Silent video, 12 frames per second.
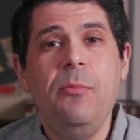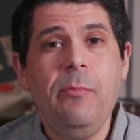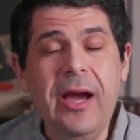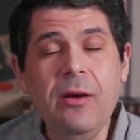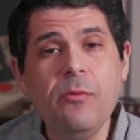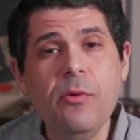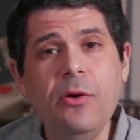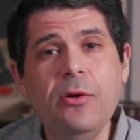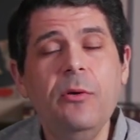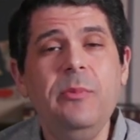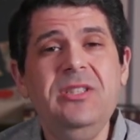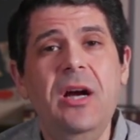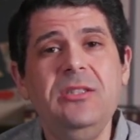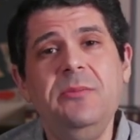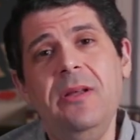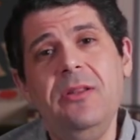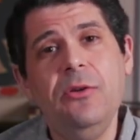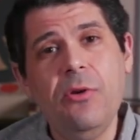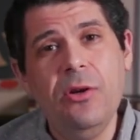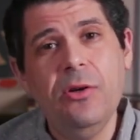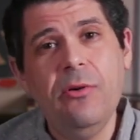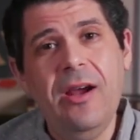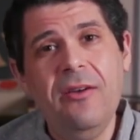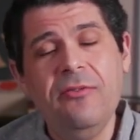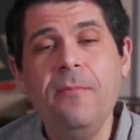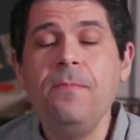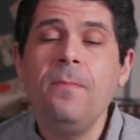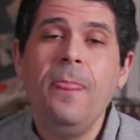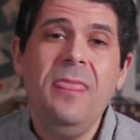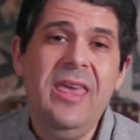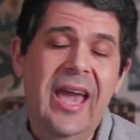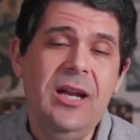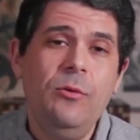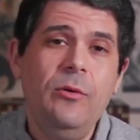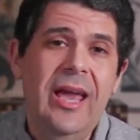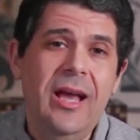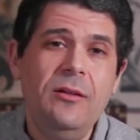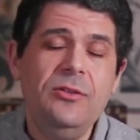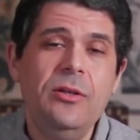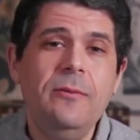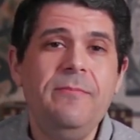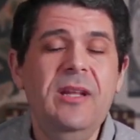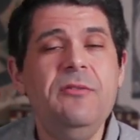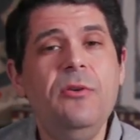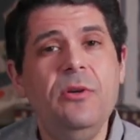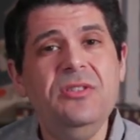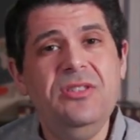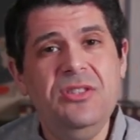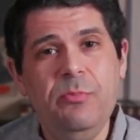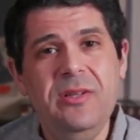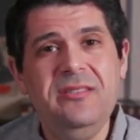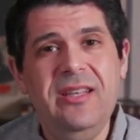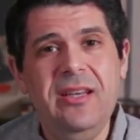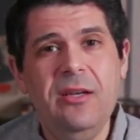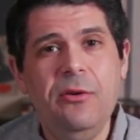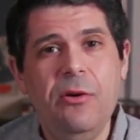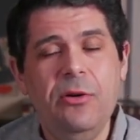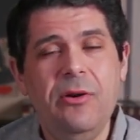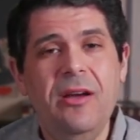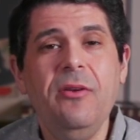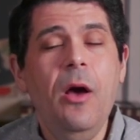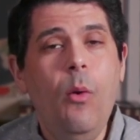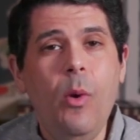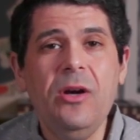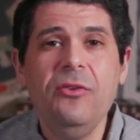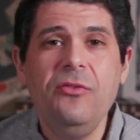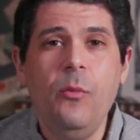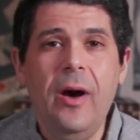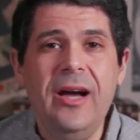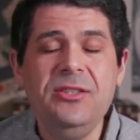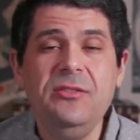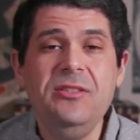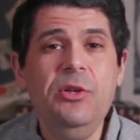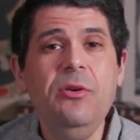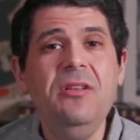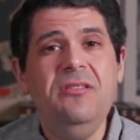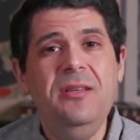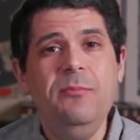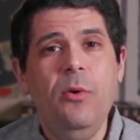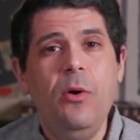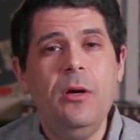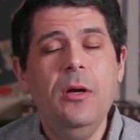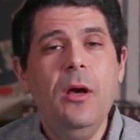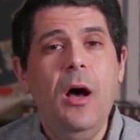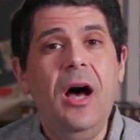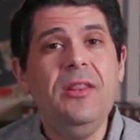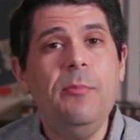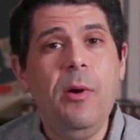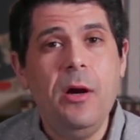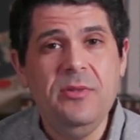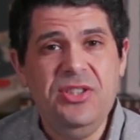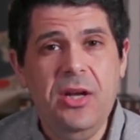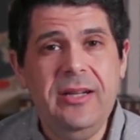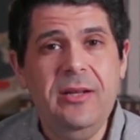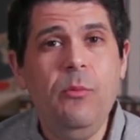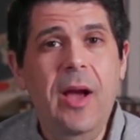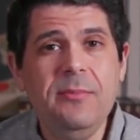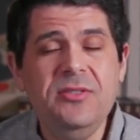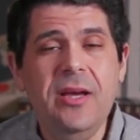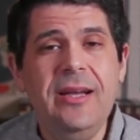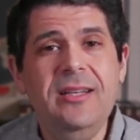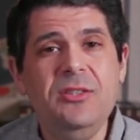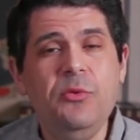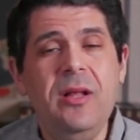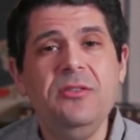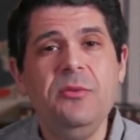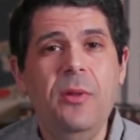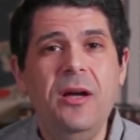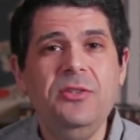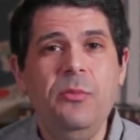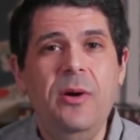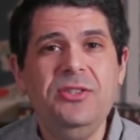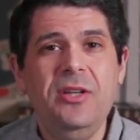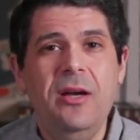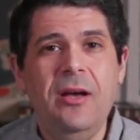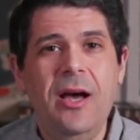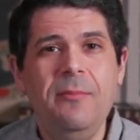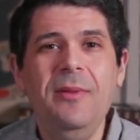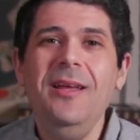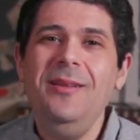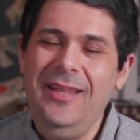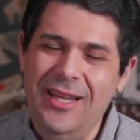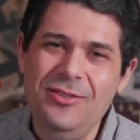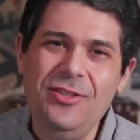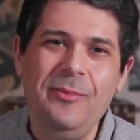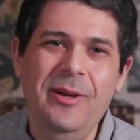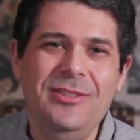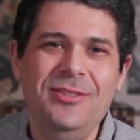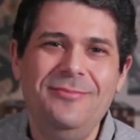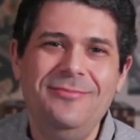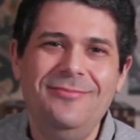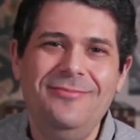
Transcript: the micro rotor, we talked about the chronograph, the annual calendar, and of course the split second chronograph. Wonderful watches. And you can see more on the Parmigiani website as well as the blog to watch.com. Thank you so much.